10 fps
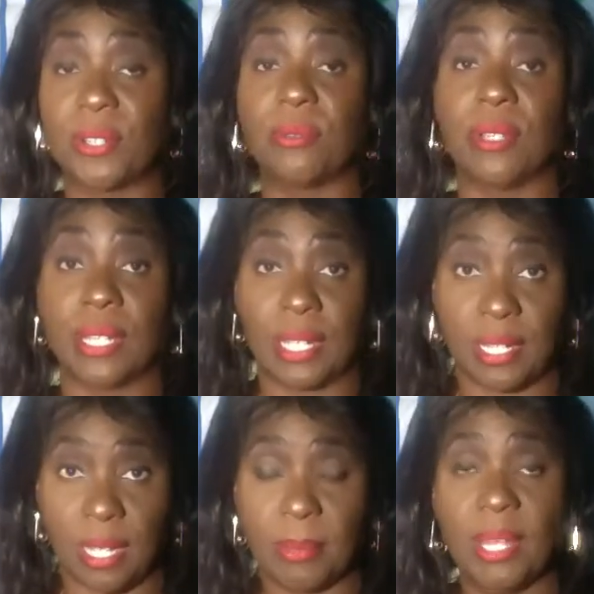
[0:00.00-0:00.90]
You look it
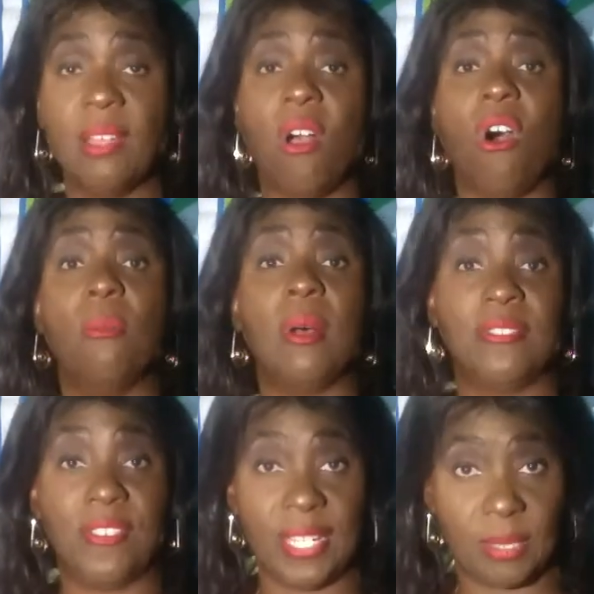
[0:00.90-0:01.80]
up on my
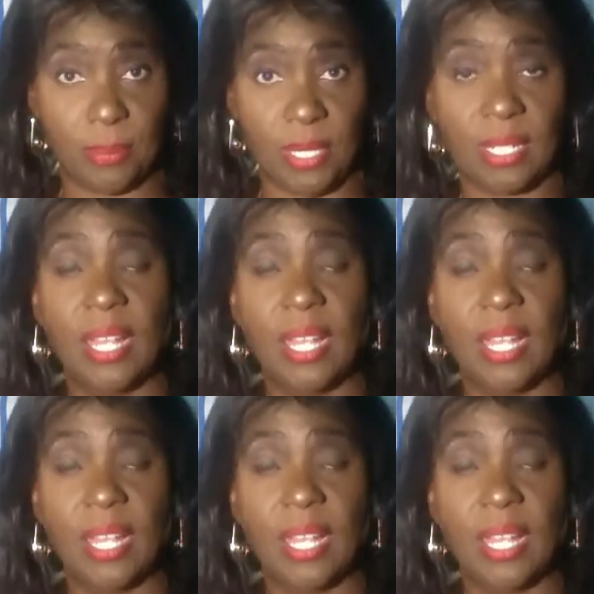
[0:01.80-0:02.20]
Facebook,